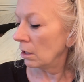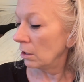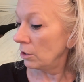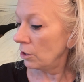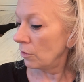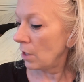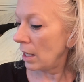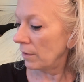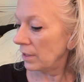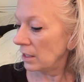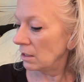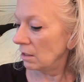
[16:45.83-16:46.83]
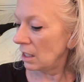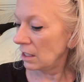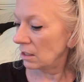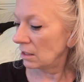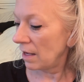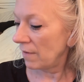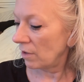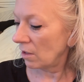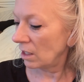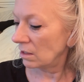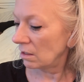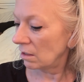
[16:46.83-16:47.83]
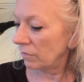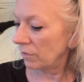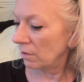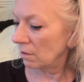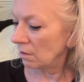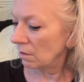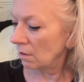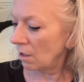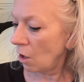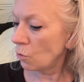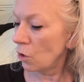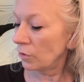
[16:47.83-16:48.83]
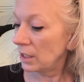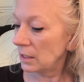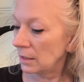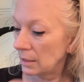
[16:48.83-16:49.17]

You know how they, they just have all kinds of... Oh, no, this is